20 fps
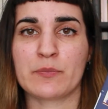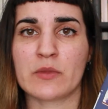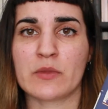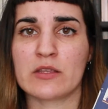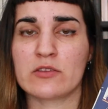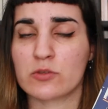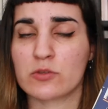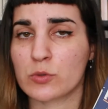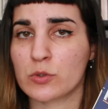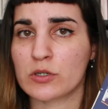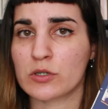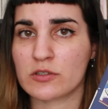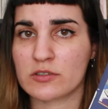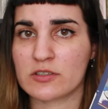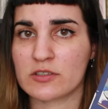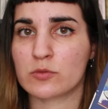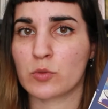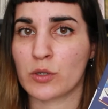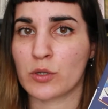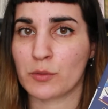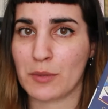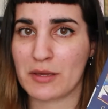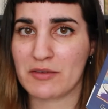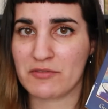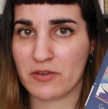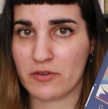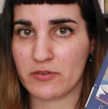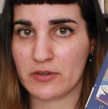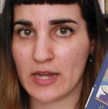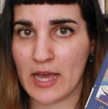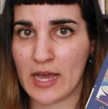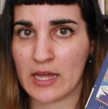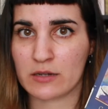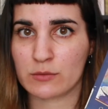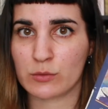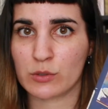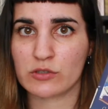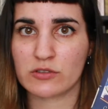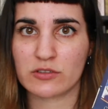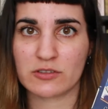squirrels is one of my favorite
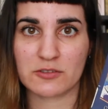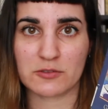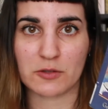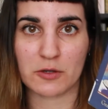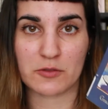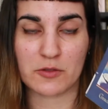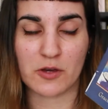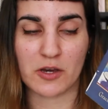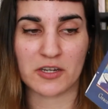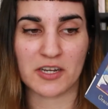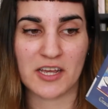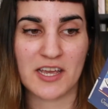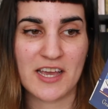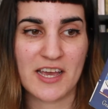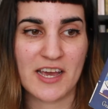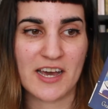animals, so I thought